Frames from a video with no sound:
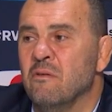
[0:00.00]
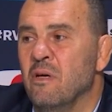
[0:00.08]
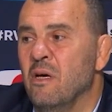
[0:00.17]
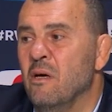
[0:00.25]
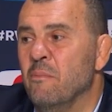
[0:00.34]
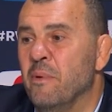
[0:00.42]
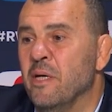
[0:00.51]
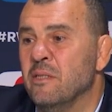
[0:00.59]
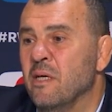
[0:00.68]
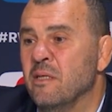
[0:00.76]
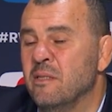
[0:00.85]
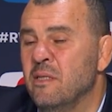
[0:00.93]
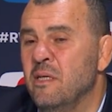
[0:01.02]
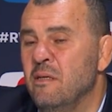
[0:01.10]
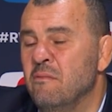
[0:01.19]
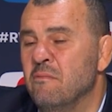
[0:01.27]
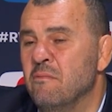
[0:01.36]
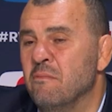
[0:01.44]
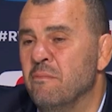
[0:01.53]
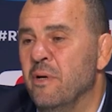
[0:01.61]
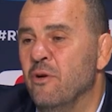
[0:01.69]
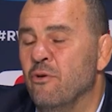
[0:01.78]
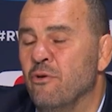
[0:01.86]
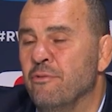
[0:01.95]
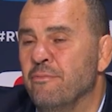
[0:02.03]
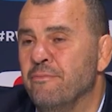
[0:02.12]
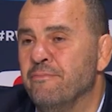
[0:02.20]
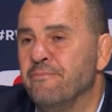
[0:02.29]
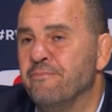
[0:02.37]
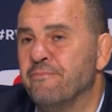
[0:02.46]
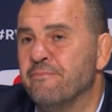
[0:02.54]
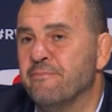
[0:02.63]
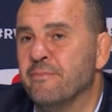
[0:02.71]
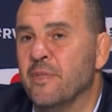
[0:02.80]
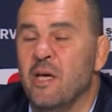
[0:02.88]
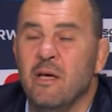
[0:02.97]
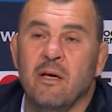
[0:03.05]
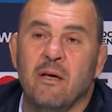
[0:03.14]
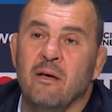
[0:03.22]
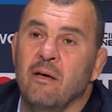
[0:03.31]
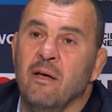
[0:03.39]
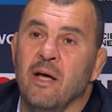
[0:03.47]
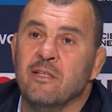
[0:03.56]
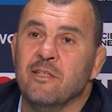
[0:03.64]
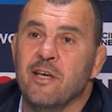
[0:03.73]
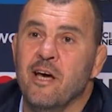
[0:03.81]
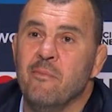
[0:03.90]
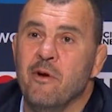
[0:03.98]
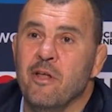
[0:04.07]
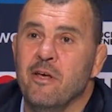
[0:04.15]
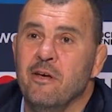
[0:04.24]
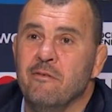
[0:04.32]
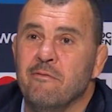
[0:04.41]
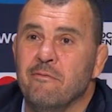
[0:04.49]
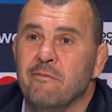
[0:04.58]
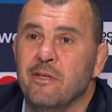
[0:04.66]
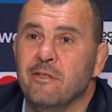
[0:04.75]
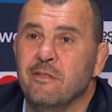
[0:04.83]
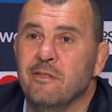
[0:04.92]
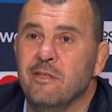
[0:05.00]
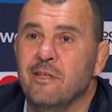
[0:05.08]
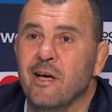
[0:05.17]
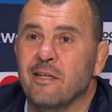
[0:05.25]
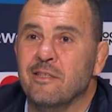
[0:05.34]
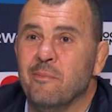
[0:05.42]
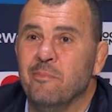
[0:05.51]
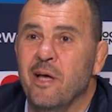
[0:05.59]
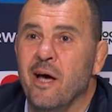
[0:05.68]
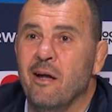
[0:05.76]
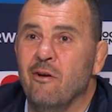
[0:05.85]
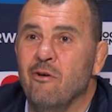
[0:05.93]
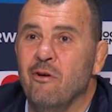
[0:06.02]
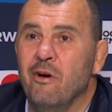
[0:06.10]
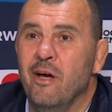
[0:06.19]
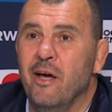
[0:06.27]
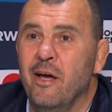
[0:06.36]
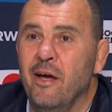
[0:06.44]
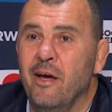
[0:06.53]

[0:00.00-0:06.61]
But every time we're in their 22, we encountered the same